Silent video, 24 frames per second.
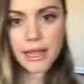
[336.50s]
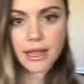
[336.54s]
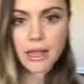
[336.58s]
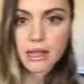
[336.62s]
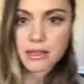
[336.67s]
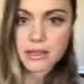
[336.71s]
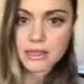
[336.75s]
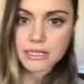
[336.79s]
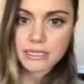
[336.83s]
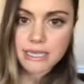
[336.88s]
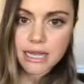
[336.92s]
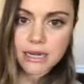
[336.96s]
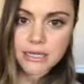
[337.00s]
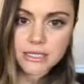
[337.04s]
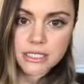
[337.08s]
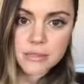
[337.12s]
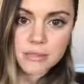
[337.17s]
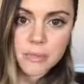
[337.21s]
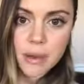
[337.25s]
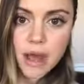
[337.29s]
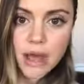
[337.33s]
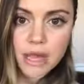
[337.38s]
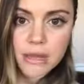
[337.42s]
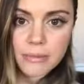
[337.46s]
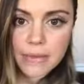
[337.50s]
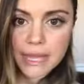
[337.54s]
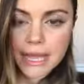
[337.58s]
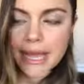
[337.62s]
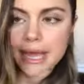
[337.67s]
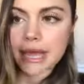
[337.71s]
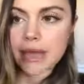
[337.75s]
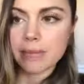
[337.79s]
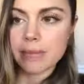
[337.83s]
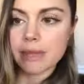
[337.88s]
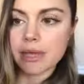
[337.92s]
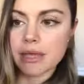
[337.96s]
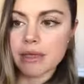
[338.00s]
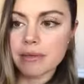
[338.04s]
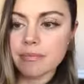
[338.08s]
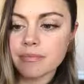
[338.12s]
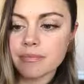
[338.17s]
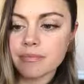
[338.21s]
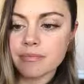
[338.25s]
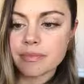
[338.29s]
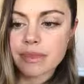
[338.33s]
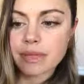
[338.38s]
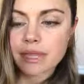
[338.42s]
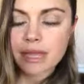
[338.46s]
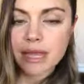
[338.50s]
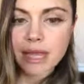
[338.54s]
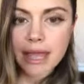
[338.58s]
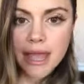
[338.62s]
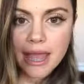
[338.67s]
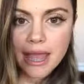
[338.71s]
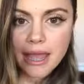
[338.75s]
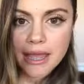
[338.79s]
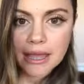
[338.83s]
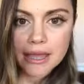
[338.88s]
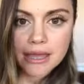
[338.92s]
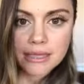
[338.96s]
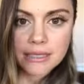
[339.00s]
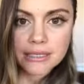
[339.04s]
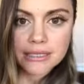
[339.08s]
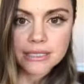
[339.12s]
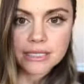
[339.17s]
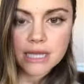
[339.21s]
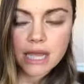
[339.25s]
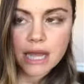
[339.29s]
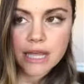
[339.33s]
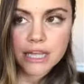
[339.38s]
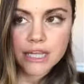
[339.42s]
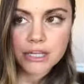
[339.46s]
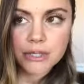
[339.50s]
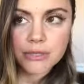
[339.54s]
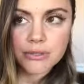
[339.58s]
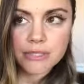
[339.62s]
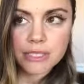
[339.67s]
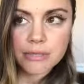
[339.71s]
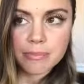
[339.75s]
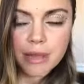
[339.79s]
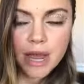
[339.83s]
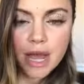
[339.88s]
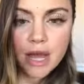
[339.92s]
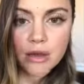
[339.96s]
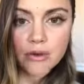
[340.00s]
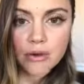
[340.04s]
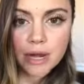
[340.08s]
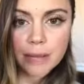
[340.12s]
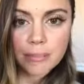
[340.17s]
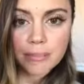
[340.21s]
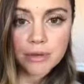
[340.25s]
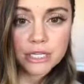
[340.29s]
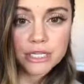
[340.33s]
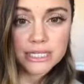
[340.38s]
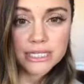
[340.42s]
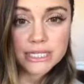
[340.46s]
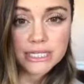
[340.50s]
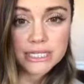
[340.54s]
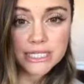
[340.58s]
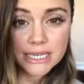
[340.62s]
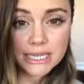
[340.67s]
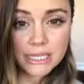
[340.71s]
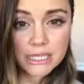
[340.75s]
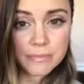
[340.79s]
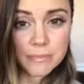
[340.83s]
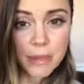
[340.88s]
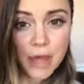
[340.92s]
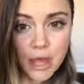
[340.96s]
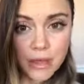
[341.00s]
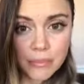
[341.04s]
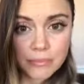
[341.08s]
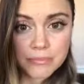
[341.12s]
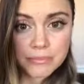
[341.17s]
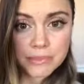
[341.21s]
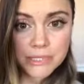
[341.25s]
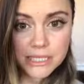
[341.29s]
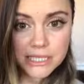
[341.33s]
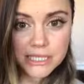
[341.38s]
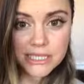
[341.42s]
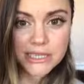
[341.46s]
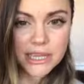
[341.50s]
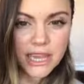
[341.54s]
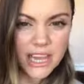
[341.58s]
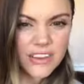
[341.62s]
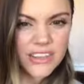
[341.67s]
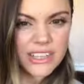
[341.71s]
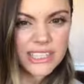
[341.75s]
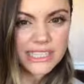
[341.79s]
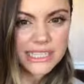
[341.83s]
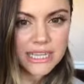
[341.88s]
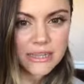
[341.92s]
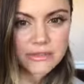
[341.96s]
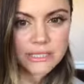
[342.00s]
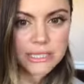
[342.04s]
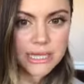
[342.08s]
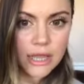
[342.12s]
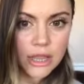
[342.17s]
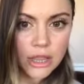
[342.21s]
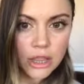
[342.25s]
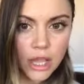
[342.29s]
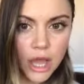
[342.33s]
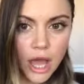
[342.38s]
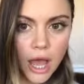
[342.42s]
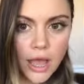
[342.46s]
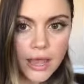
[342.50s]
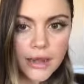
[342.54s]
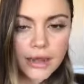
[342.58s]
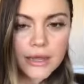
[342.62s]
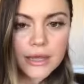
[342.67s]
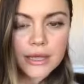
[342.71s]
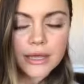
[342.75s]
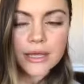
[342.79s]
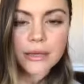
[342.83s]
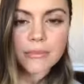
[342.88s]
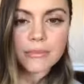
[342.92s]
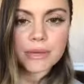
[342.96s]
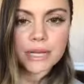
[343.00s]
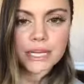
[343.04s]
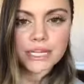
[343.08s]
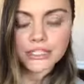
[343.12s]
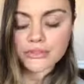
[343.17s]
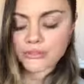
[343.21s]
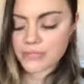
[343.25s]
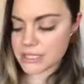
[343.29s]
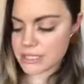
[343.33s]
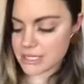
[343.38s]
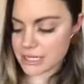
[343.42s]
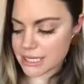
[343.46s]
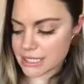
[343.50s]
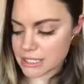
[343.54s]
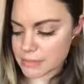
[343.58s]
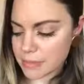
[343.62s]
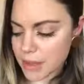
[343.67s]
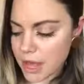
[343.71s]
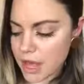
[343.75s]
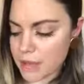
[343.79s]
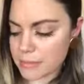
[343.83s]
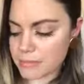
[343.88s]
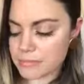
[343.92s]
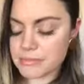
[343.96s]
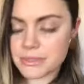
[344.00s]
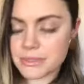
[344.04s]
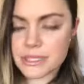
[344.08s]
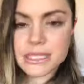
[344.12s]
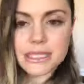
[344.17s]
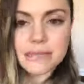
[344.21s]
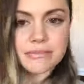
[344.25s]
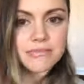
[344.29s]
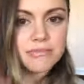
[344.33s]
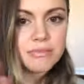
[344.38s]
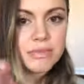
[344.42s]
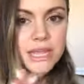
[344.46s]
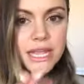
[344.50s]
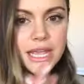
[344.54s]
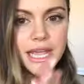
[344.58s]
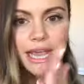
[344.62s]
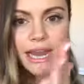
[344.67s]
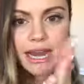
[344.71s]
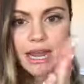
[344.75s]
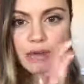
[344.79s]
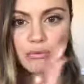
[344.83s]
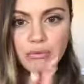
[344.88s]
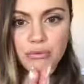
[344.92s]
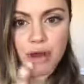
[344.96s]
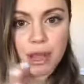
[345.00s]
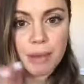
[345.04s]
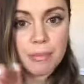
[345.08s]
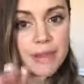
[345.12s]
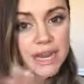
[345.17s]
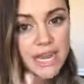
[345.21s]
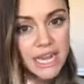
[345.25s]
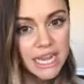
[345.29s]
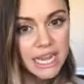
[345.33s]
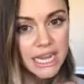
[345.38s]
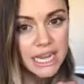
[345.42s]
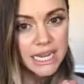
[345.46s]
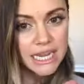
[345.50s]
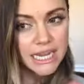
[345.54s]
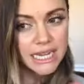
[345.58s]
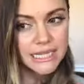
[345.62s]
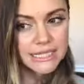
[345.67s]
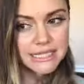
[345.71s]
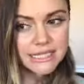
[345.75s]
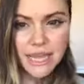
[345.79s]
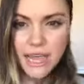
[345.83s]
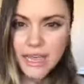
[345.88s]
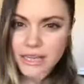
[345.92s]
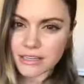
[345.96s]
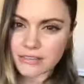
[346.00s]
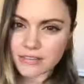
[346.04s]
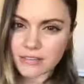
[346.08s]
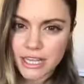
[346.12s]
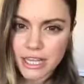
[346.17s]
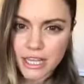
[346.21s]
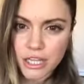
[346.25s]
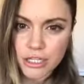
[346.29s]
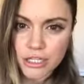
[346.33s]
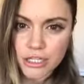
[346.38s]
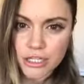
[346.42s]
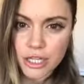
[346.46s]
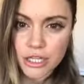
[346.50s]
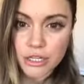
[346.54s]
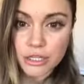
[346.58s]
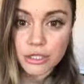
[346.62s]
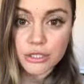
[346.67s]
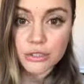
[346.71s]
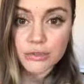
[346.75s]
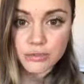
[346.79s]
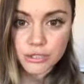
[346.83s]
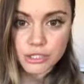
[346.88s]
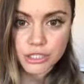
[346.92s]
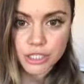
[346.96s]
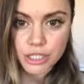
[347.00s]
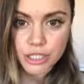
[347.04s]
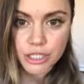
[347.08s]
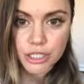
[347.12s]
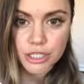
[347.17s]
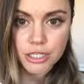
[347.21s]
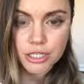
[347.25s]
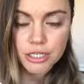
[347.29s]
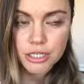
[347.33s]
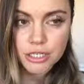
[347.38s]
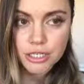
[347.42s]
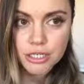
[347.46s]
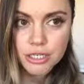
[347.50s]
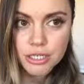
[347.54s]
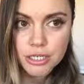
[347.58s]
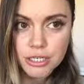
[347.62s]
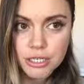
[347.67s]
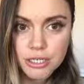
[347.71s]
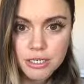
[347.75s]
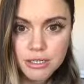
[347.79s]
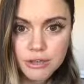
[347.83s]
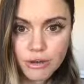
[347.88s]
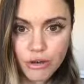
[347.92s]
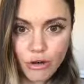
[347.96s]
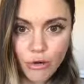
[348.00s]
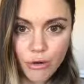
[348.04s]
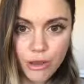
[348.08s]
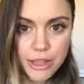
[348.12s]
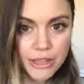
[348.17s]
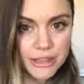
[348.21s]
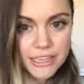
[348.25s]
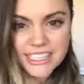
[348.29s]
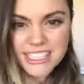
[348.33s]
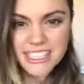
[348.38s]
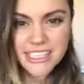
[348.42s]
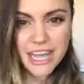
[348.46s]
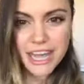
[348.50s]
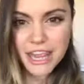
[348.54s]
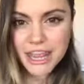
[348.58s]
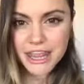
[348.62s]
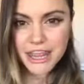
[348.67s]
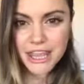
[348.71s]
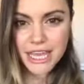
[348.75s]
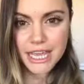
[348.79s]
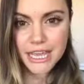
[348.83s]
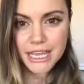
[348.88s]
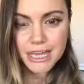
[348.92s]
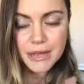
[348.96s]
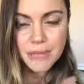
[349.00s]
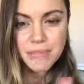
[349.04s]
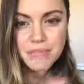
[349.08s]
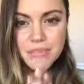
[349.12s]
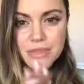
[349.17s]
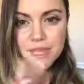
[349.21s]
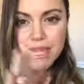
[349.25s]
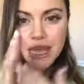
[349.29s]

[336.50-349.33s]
I got this at a spa in Miami and I use about, I put six pumps. I know it sounds like a lot, but I do six pumps and I rub it in. It's kind of like a, a looser oil, it's not thick.